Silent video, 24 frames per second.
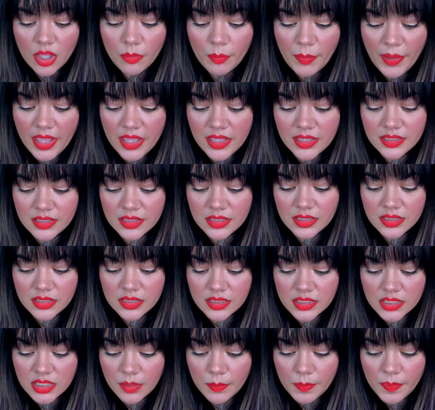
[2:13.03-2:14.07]
but
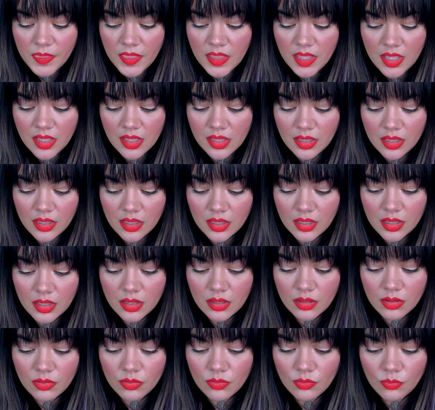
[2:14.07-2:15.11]
something
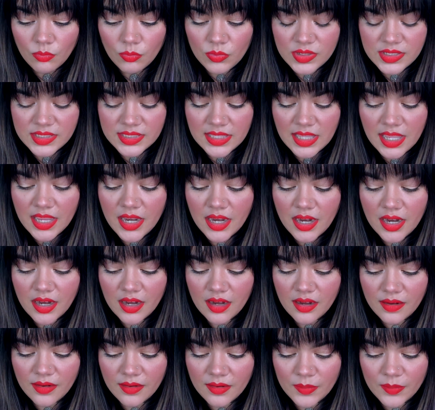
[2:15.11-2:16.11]
was there